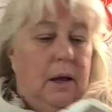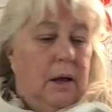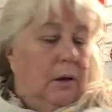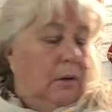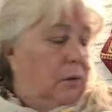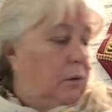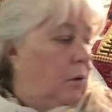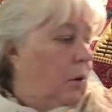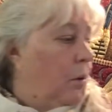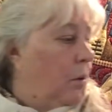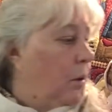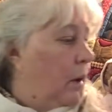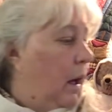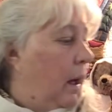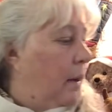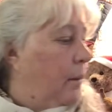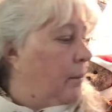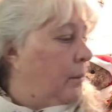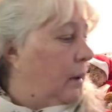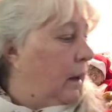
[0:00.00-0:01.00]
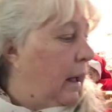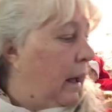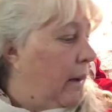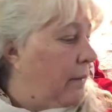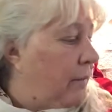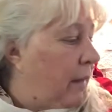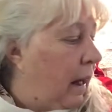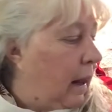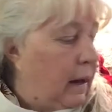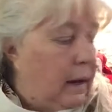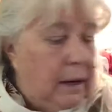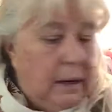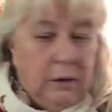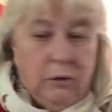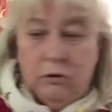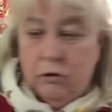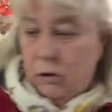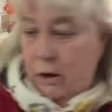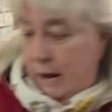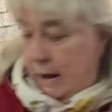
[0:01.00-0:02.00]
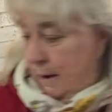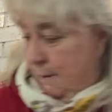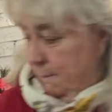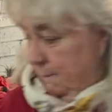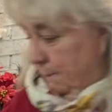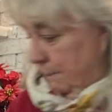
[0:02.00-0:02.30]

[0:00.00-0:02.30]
So I'm going to have that and enjoy it.